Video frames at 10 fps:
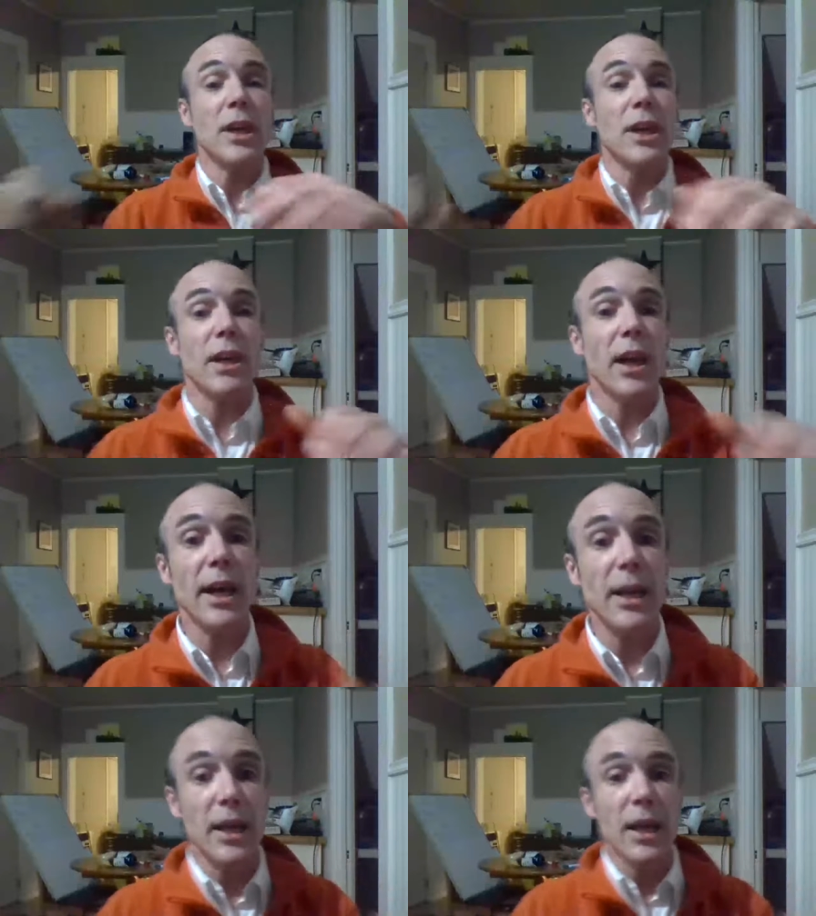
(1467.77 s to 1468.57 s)

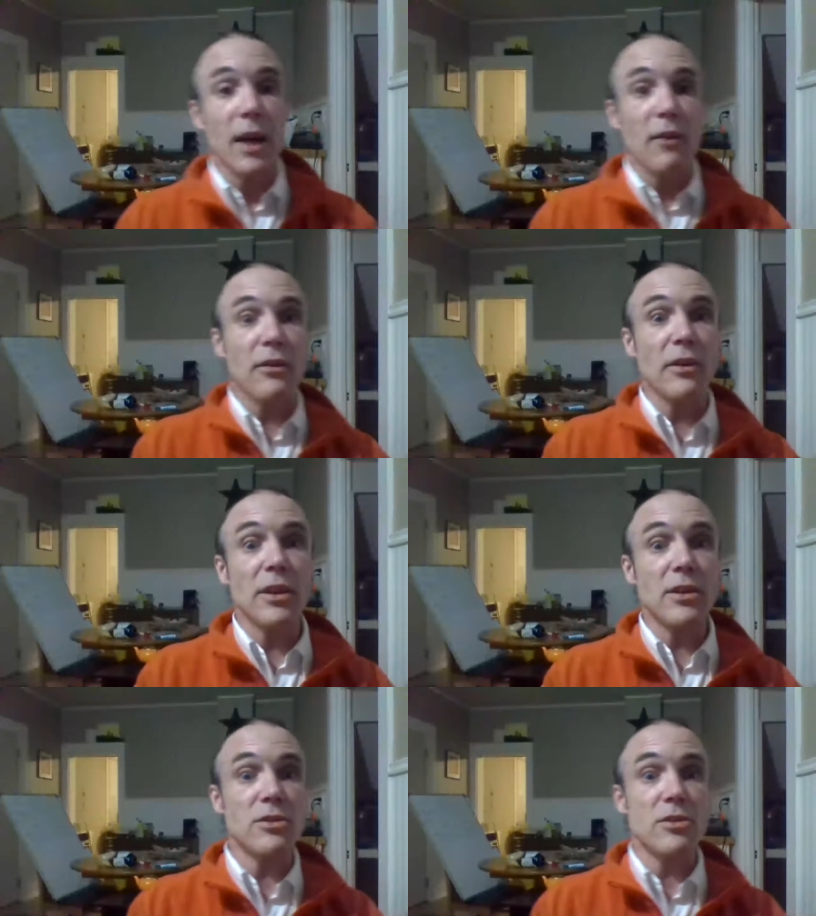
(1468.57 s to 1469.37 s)
like for
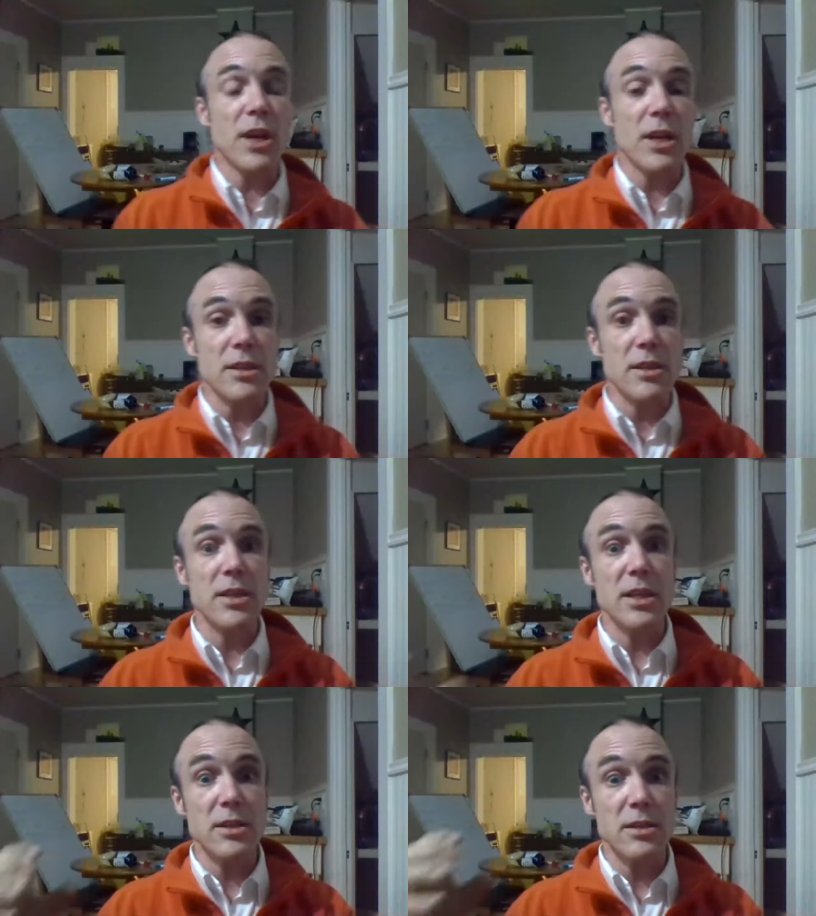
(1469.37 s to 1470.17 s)
this
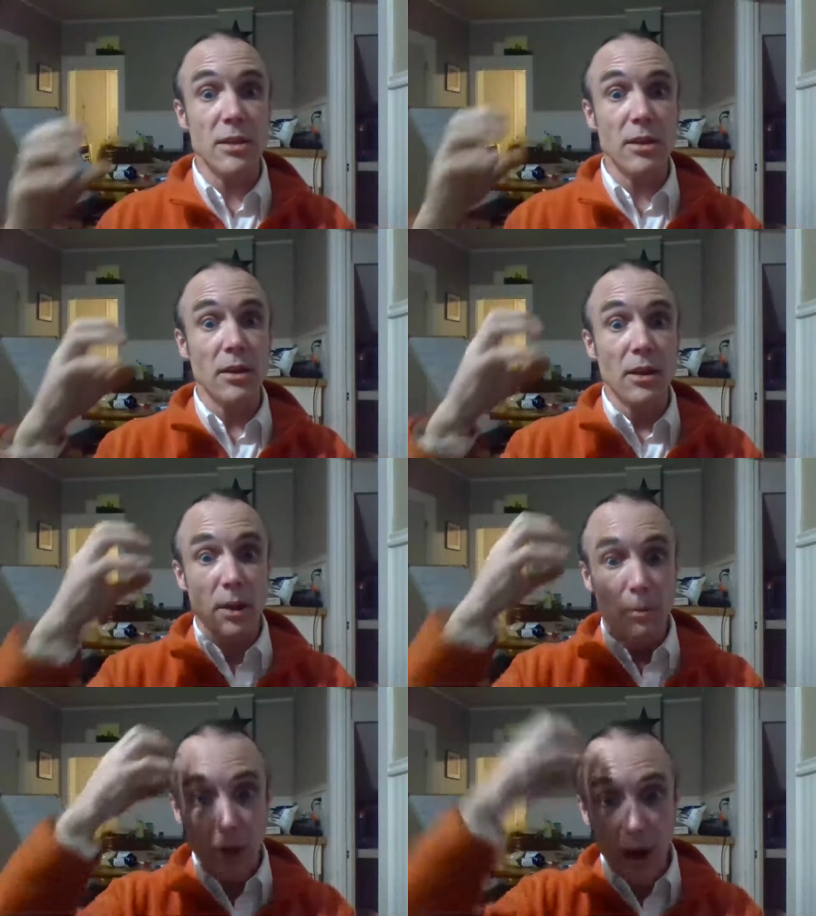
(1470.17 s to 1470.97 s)
transcendental
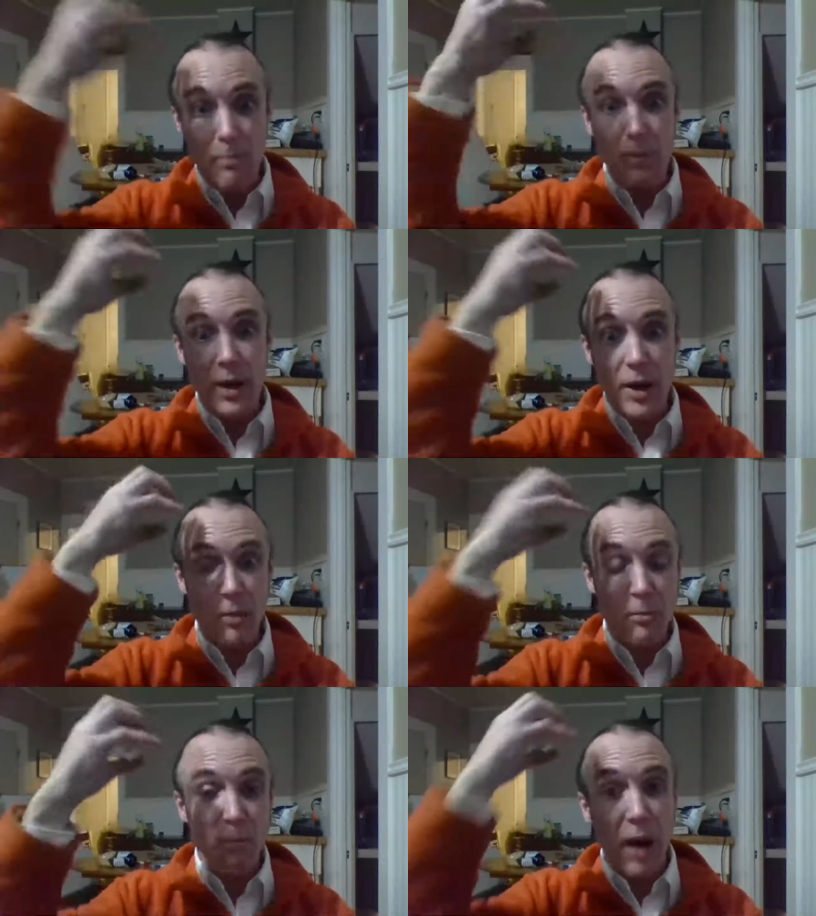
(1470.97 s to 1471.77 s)
popping our